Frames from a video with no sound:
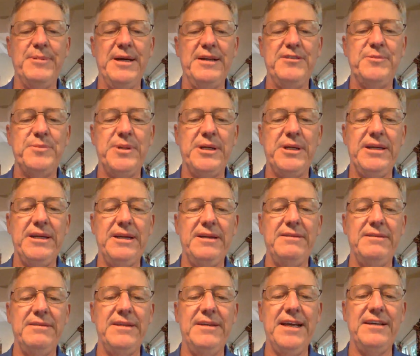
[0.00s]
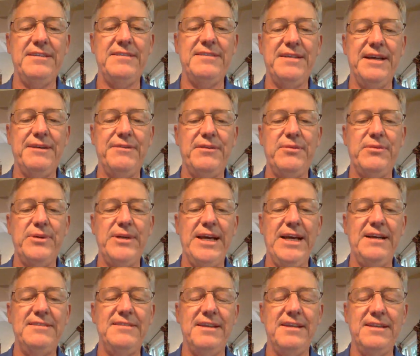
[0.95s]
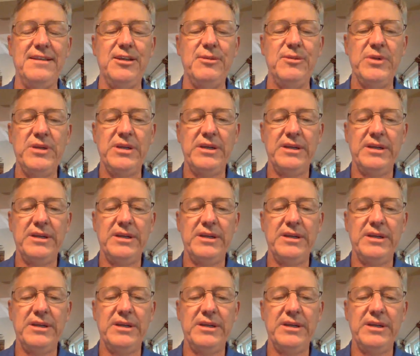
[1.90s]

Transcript: osprey nests have 3 eggs in them.